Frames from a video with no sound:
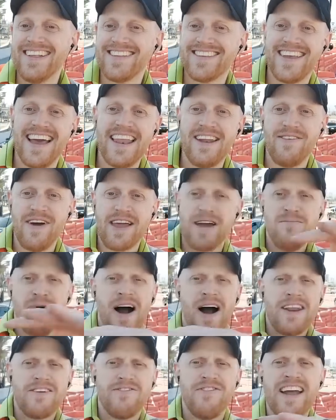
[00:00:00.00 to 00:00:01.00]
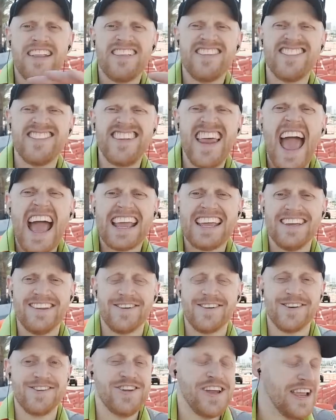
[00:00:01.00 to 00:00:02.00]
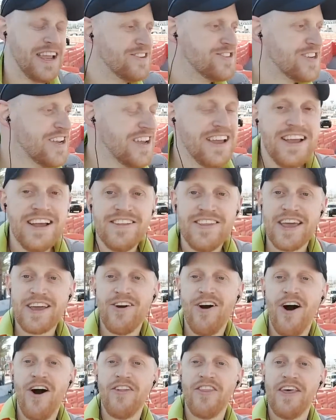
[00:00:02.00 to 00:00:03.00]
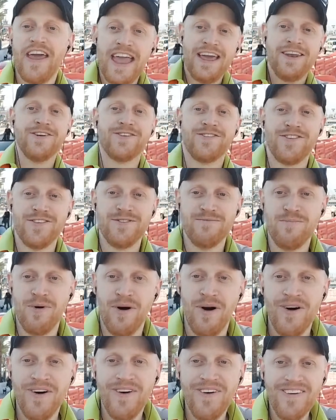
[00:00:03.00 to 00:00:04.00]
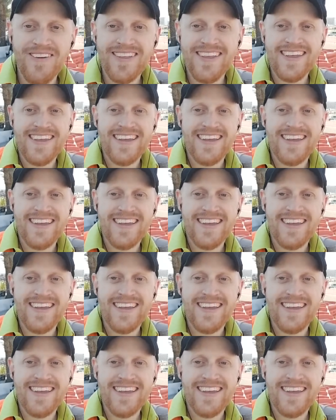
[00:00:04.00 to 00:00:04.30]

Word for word: it's kind of like a modified stack interchange, they call the Henderson Bowl.